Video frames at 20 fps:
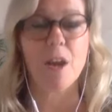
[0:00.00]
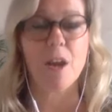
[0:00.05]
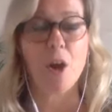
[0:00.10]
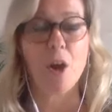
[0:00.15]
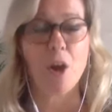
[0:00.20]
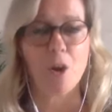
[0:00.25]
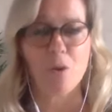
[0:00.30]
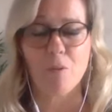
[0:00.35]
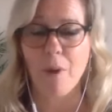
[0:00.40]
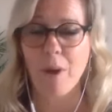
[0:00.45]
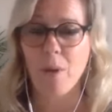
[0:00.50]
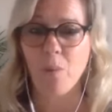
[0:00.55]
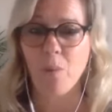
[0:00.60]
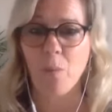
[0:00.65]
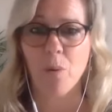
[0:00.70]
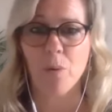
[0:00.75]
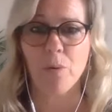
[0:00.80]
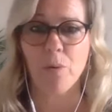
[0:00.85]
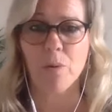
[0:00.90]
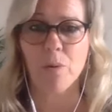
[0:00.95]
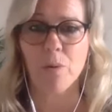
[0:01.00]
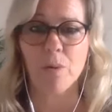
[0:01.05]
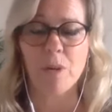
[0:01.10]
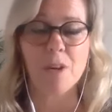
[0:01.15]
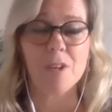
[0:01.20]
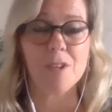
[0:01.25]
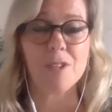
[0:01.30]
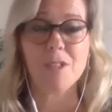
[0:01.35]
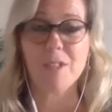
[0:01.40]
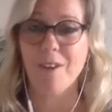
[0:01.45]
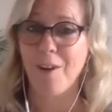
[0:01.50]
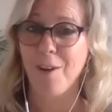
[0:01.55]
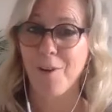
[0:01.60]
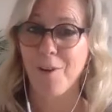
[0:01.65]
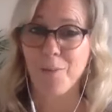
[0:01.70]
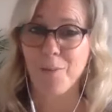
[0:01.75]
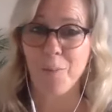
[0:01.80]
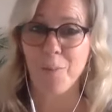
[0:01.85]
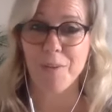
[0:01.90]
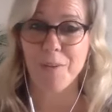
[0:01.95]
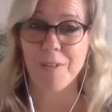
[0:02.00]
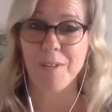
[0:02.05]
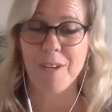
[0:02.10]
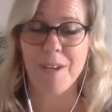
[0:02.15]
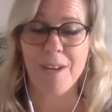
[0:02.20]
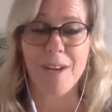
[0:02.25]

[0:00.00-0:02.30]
a great one, a scarred one,